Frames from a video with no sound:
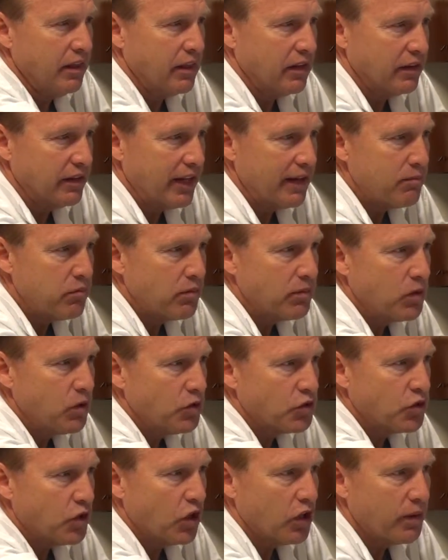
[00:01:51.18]
The labrum
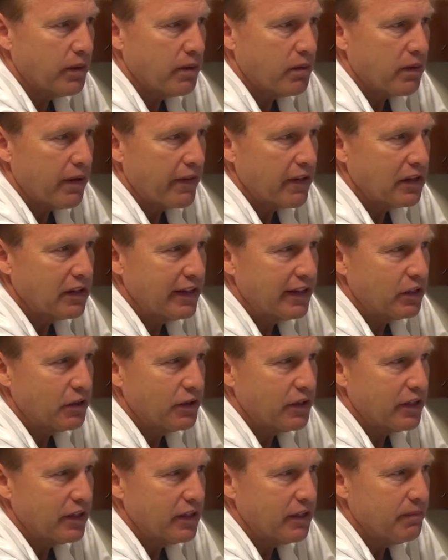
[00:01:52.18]
goes all the way around the
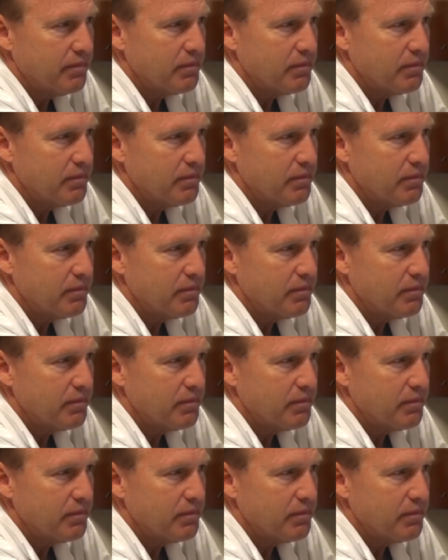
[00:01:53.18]
glenoid.